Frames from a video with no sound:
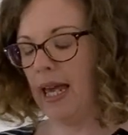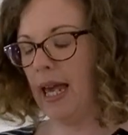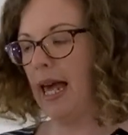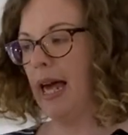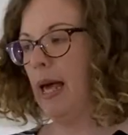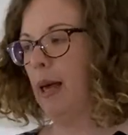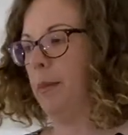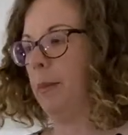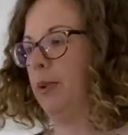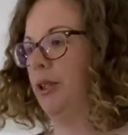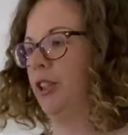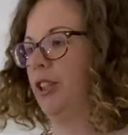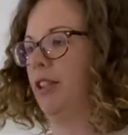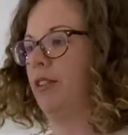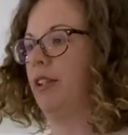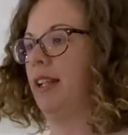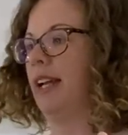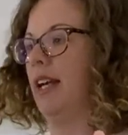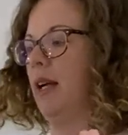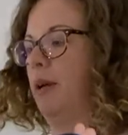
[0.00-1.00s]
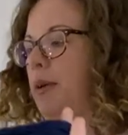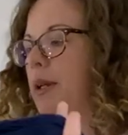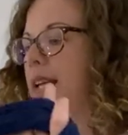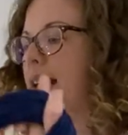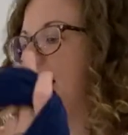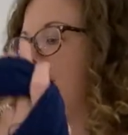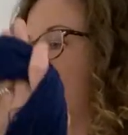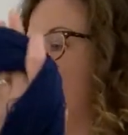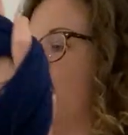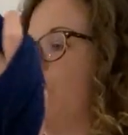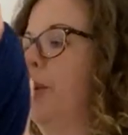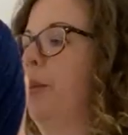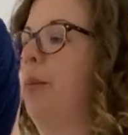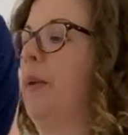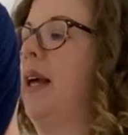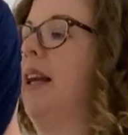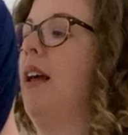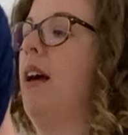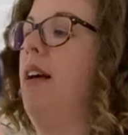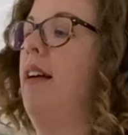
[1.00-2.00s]
Um, but generally I would get it up
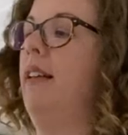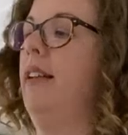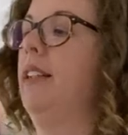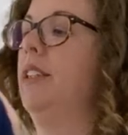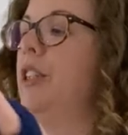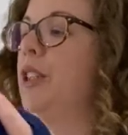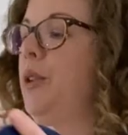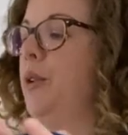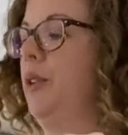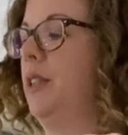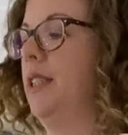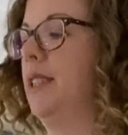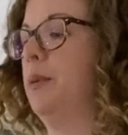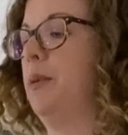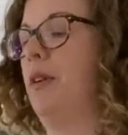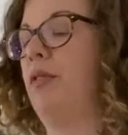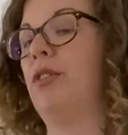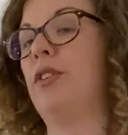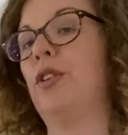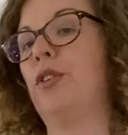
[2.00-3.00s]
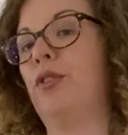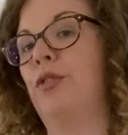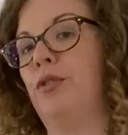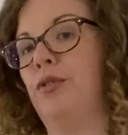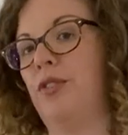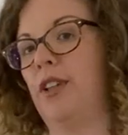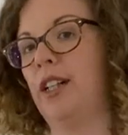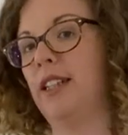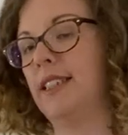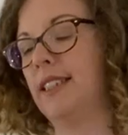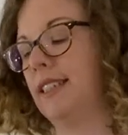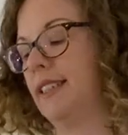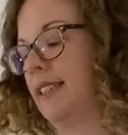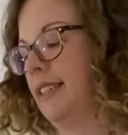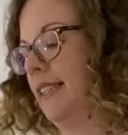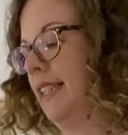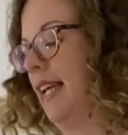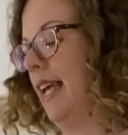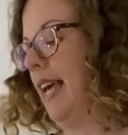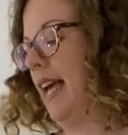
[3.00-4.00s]
and onto the swift
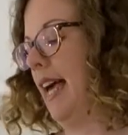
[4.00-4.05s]
first.